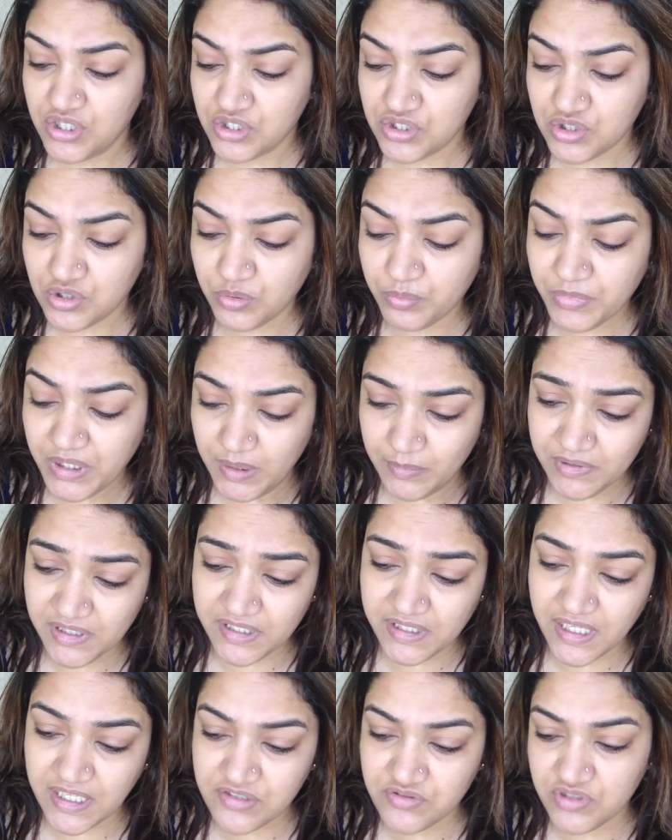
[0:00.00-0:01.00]
So
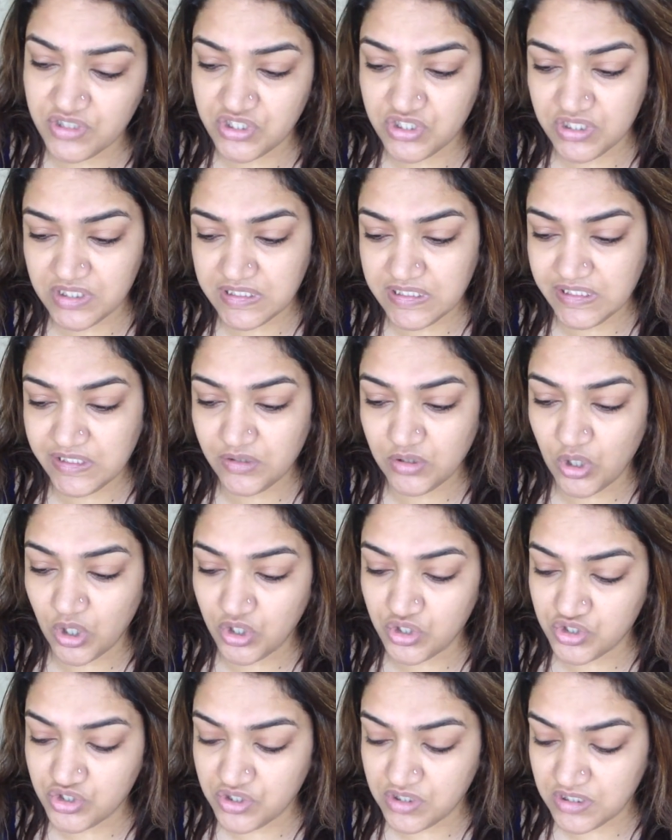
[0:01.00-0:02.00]
Maybelline has recently
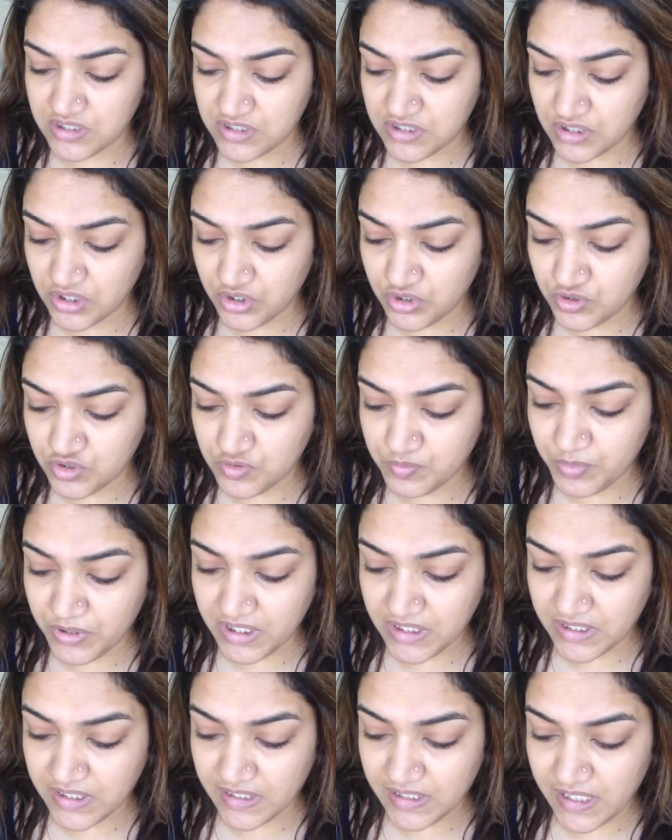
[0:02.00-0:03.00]
launched this new
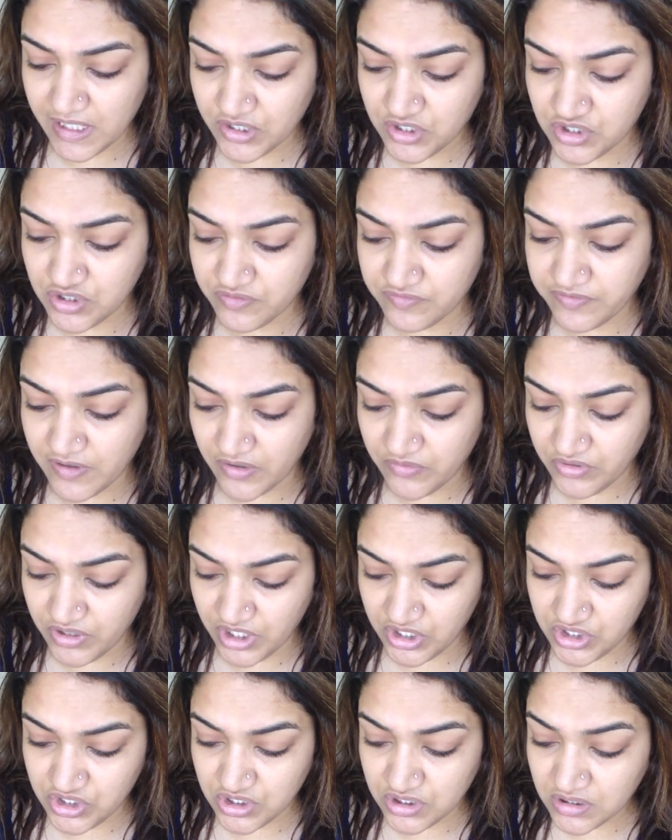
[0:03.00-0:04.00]
spring collection
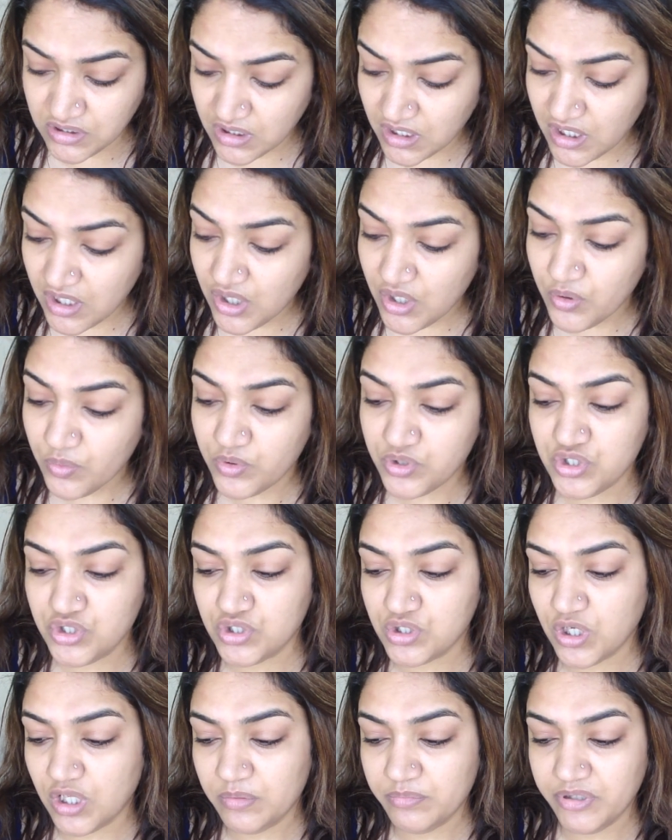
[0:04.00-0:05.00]
foundation, which
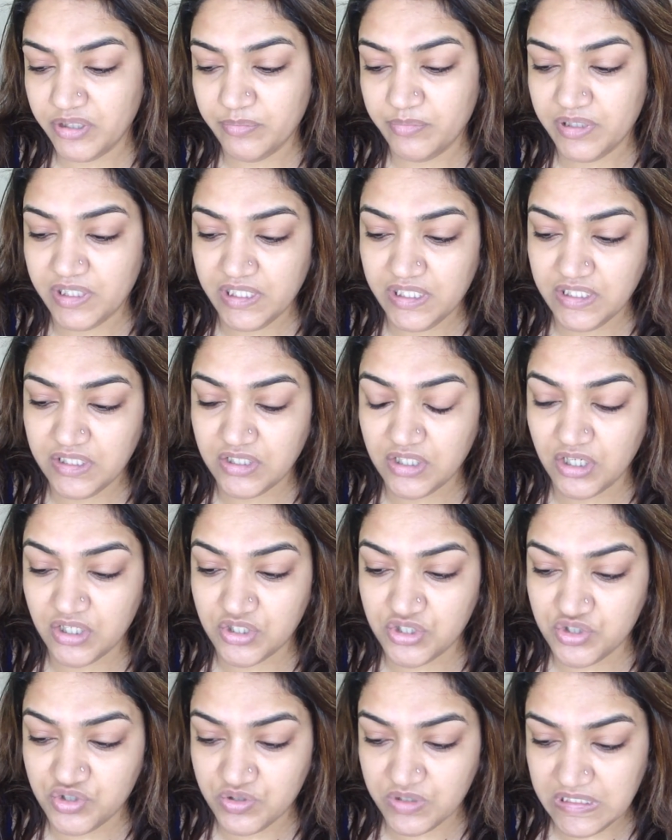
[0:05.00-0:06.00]
is called Maybelline
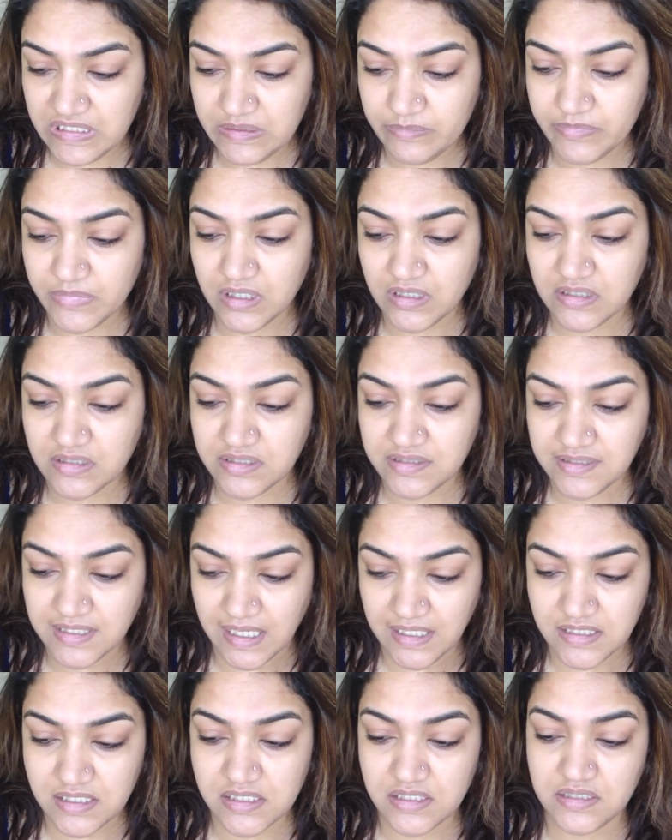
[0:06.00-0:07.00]
a Dream
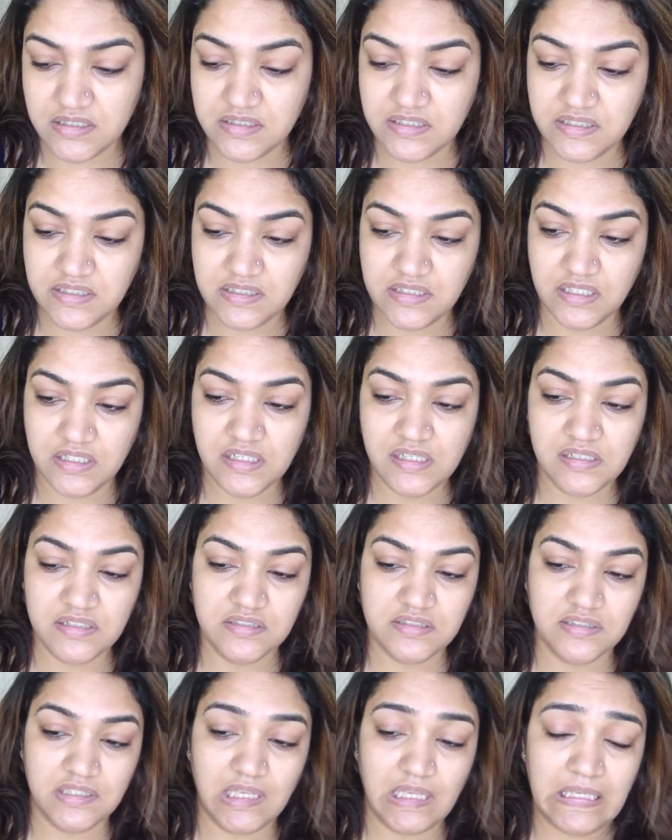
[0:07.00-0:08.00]
Satin
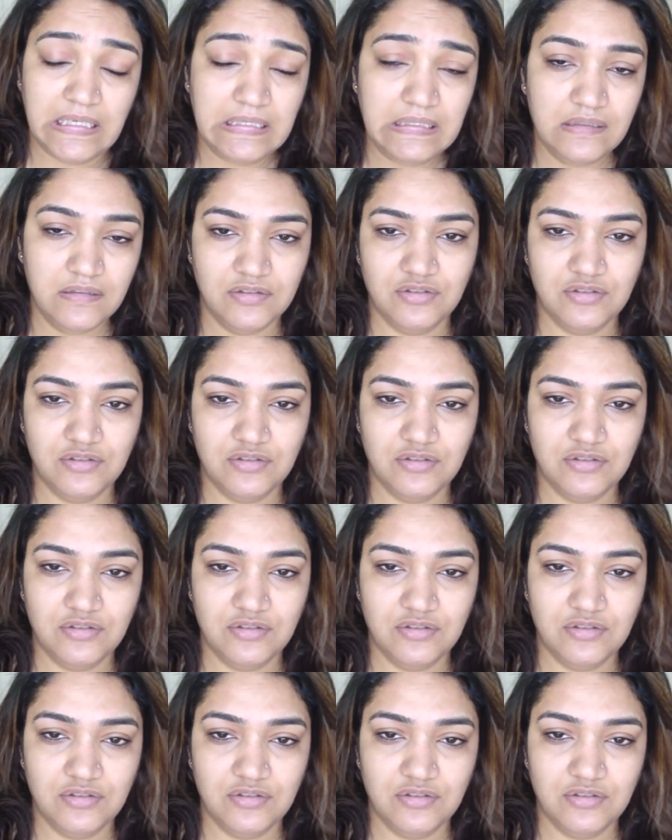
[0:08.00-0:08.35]
Skin.